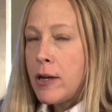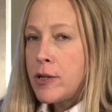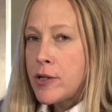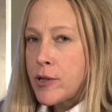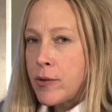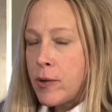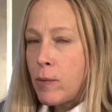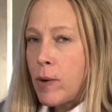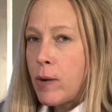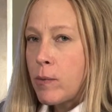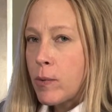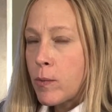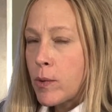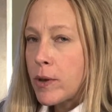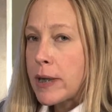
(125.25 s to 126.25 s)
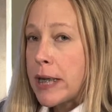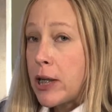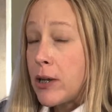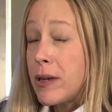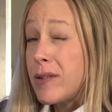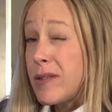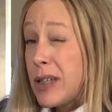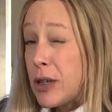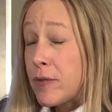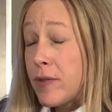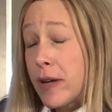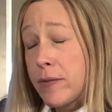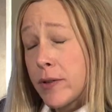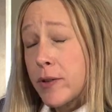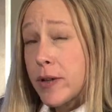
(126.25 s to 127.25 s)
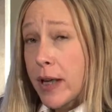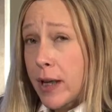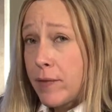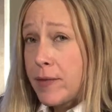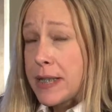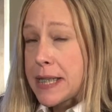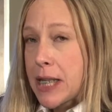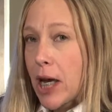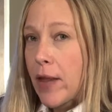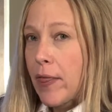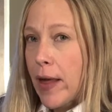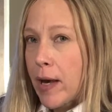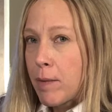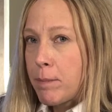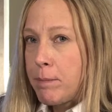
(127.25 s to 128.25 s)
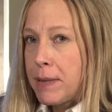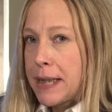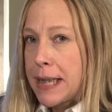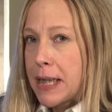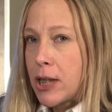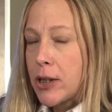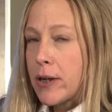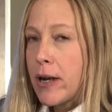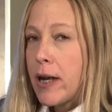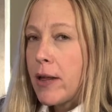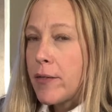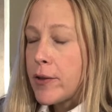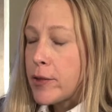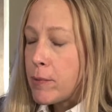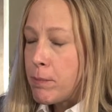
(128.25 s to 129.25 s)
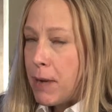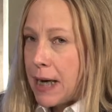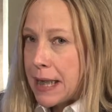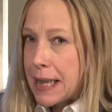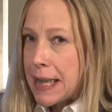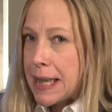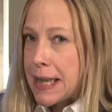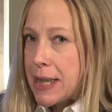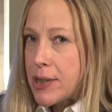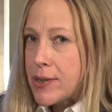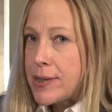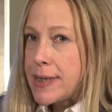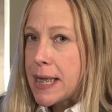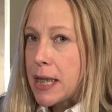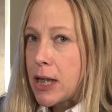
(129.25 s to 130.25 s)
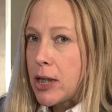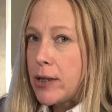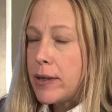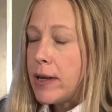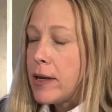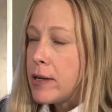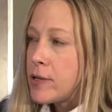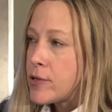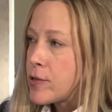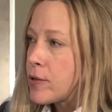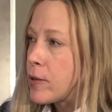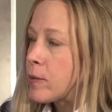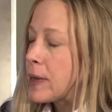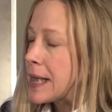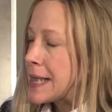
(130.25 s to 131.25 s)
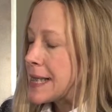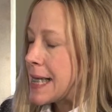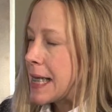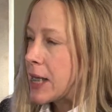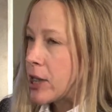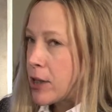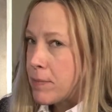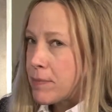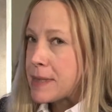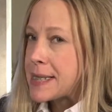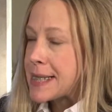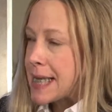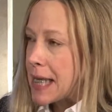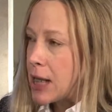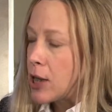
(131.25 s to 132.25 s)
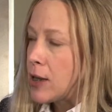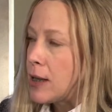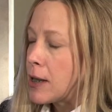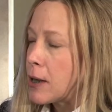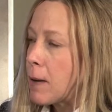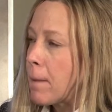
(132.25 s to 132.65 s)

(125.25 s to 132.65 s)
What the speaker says: so that while we're working on, 500 kV is not that big, that the modeling is done so that we can take it up to scale.